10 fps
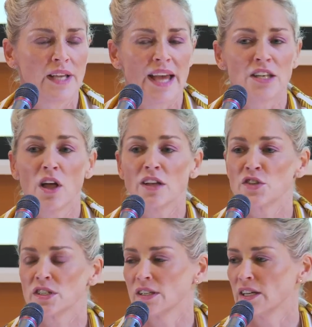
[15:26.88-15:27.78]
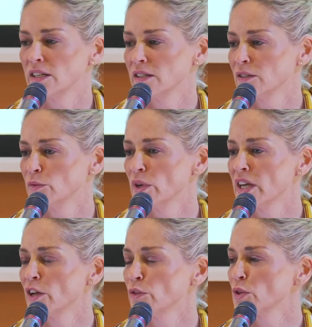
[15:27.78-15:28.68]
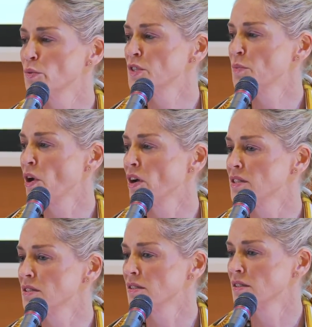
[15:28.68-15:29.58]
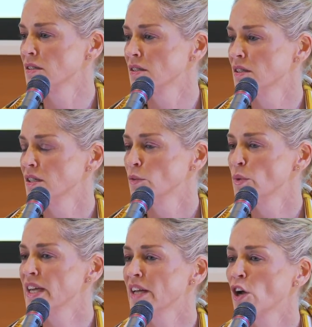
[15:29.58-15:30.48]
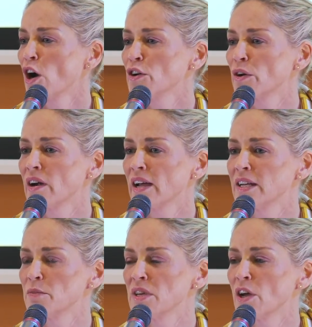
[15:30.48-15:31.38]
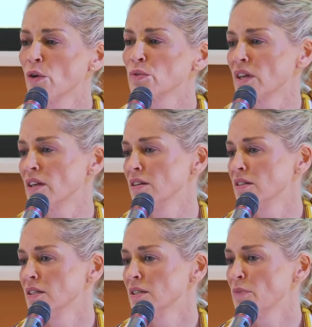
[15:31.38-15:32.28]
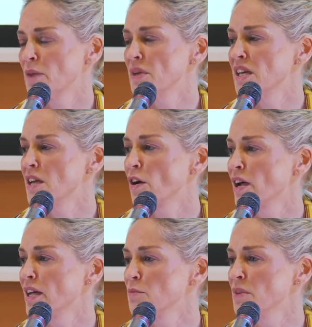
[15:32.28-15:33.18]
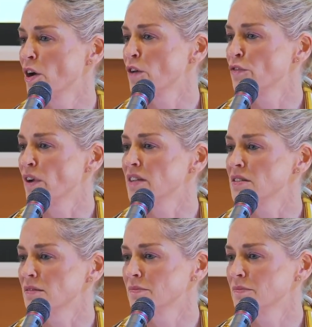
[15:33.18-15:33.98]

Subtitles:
And logically, we can only respond. We can conquer our enemy only by making our enemy our friend.